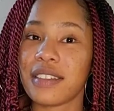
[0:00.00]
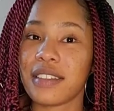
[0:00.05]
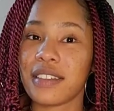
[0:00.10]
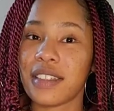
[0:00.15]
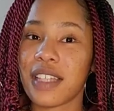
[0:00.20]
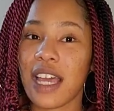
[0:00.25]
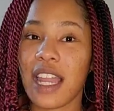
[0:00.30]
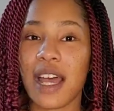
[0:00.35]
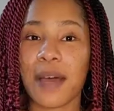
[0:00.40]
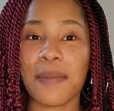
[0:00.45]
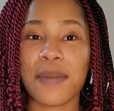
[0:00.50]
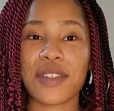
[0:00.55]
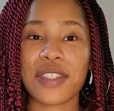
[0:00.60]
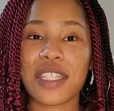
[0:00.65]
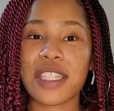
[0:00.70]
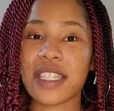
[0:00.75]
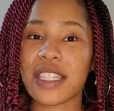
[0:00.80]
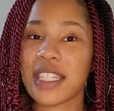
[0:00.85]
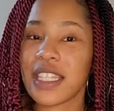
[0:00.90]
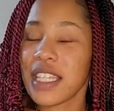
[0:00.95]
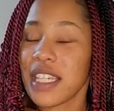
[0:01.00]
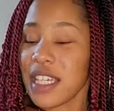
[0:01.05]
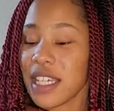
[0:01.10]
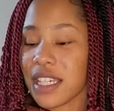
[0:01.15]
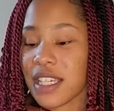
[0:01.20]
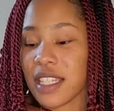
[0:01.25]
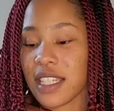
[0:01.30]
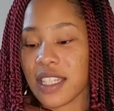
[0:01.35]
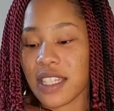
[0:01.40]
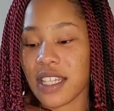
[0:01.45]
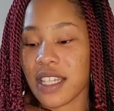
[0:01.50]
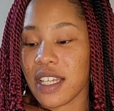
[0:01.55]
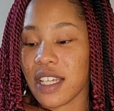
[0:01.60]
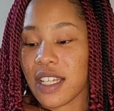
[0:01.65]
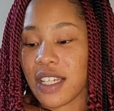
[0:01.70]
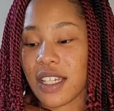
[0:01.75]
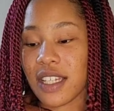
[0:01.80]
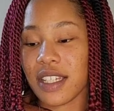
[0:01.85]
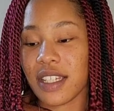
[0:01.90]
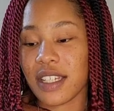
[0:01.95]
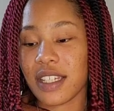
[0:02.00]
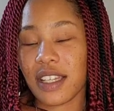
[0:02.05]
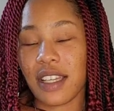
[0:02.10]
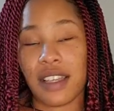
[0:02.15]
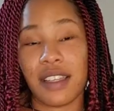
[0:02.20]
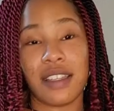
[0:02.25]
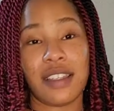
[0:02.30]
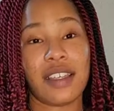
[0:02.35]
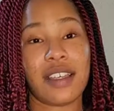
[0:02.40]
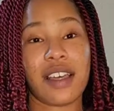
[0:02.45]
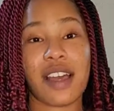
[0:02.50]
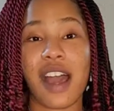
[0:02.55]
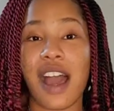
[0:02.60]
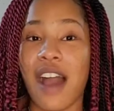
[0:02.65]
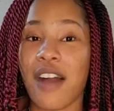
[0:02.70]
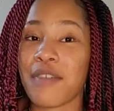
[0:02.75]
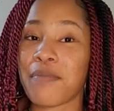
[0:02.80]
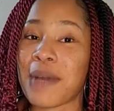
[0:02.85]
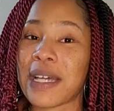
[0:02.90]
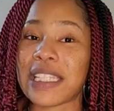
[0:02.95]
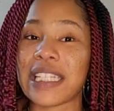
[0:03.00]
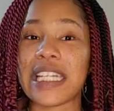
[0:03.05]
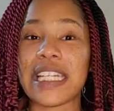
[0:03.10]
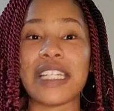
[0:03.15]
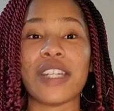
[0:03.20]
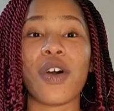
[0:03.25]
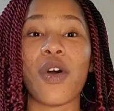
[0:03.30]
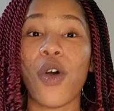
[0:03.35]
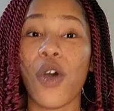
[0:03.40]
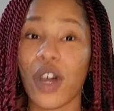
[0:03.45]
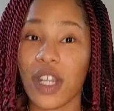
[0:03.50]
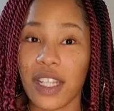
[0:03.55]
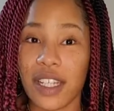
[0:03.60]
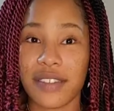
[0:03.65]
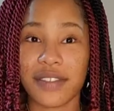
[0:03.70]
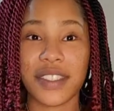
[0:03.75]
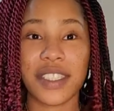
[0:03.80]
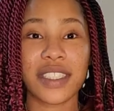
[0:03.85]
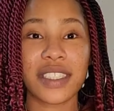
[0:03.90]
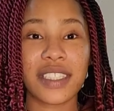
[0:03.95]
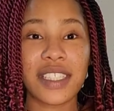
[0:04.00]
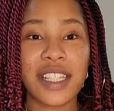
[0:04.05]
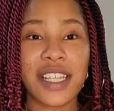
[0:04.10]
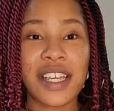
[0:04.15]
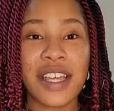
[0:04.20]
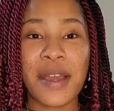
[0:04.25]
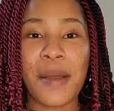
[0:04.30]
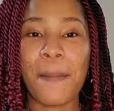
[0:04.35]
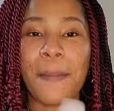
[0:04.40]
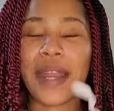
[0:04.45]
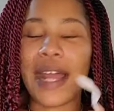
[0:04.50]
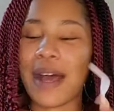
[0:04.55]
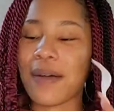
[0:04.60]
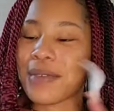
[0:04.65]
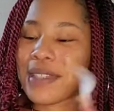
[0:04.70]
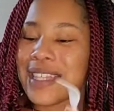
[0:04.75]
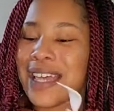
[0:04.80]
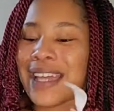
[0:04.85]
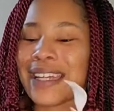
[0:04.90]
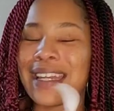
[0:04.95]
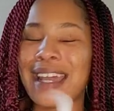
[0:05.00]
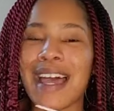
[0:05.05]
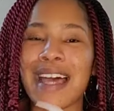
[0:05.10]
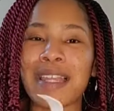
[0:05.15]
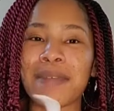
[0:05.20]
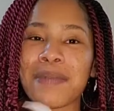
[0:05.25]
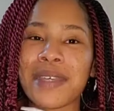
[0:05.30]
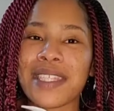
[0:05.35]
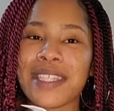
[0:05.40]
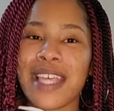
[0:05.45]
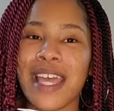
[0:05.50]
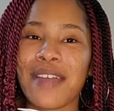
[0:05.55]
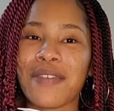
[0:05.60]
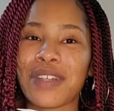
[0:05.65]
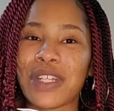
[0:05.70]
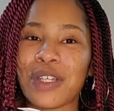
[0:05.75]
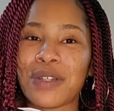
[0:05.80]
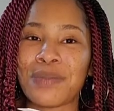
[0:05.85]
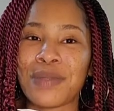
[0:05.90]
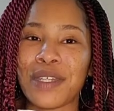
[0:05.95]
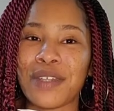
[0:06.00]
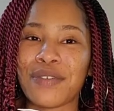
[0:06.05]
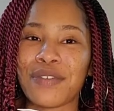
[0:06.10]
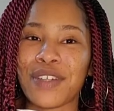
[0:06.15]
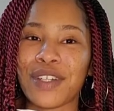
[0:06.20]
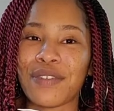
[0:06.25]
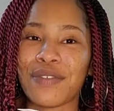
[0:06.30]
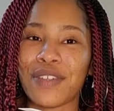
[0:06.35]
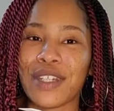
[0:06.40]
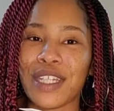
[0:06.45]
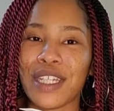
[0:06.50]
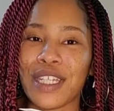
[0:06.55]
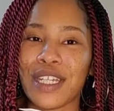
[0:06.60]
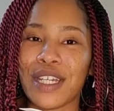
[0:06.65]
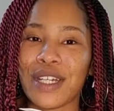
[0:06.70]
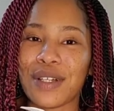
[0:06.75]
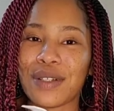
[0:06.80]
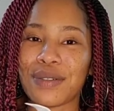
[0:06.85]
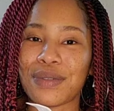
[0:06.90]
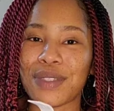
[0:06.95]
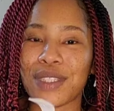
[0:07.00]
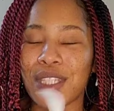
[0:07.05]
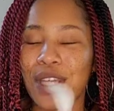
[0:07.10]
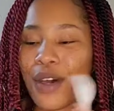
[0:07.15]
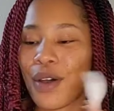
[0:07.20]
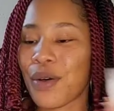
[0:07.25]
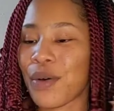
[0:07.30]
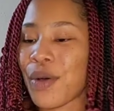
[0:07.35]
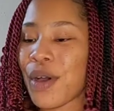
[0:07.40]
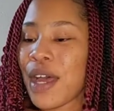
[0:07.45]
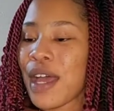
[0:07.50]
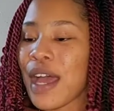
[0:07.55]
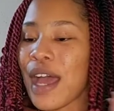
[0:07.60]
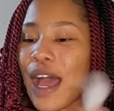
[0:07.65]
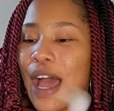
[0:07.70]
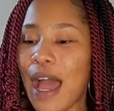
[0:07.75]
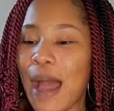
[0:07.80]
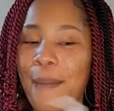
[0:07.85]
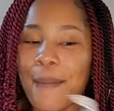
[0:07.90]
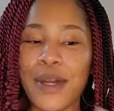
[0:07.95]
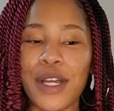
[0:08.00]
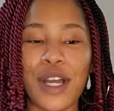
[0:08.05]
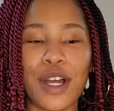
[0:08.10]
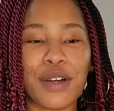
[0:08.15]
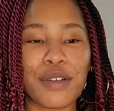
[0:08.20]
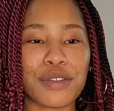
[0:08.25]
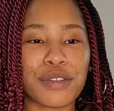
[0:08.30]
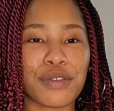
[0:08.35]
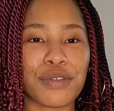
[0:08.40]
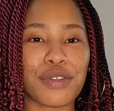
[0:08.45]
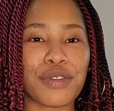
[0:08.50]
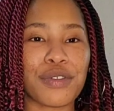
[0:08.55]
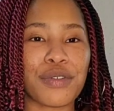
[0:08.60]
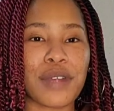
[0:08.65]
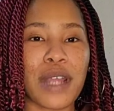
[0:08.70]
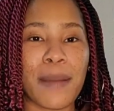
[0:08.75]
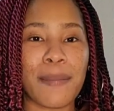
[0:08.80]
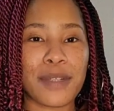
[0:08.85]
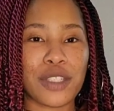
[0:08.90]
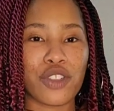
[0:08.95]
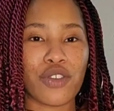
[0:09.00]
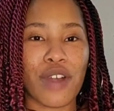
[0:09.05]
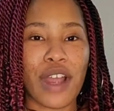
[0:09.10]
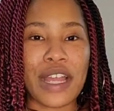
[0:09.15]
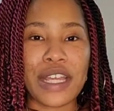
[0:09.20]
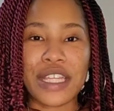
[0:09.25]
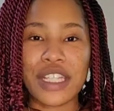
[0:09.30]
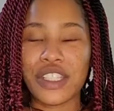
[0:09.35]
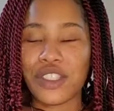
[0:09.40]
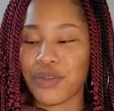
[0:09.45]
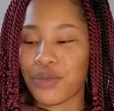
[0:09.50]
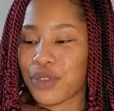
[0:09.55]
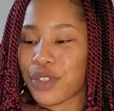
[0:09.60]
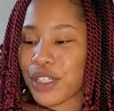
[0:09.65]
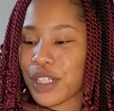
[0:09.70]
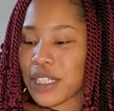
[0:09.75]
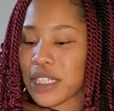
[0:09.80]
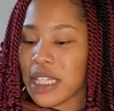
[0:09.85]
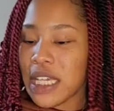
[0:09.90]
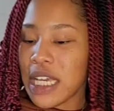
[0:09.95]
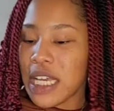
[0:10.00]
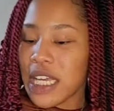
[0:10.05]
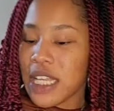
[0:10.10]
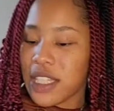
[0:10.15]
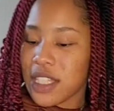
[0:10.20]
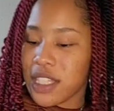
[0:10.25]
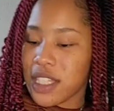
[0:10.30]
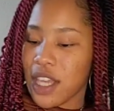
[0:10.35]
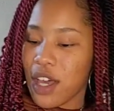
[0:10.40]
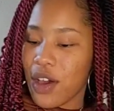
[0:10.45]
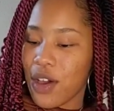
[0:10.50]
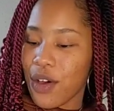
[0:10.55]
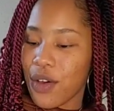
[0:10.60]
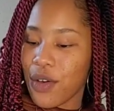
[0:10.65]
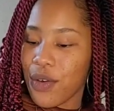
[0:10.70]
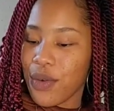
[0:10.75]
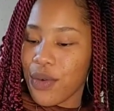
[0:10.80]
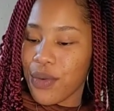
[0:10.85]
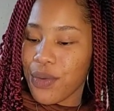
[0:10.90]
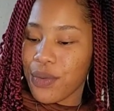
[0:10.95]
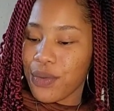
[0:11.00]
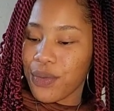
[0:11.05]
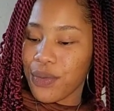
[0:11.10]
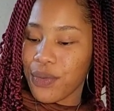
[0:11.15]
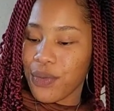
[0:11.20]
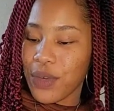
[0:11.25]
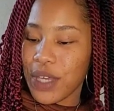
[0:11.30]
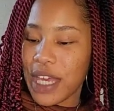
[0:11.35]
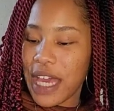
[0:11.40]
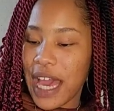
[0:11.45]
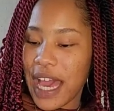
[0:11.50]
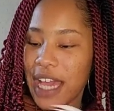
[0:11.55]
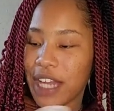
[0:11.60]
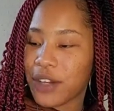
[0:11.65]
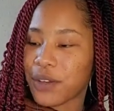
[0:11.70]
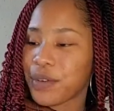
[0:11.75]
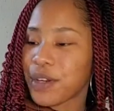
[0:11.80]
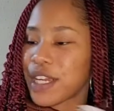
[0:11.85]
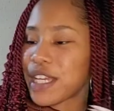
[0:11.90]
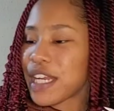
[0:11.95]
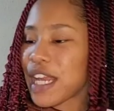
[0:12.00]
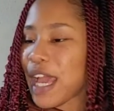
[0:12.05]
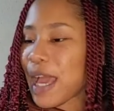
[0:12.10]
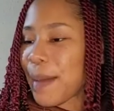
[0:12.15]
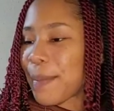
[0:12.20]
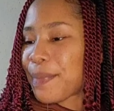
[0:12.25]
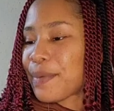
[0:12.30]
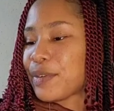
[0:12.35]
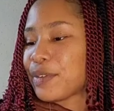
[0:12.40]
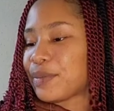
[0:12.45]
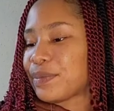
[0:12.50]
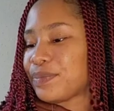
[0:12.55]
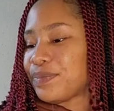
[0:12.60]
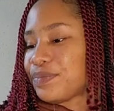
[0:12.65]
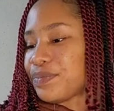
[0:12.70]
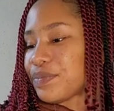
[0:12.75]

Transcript: Y'all almost didn't see it because uh, I was about to eat all of it. But I was like, nah, let me save a little bit for the video. So I'm going to go through and I'm going to try each one. So we got green apple.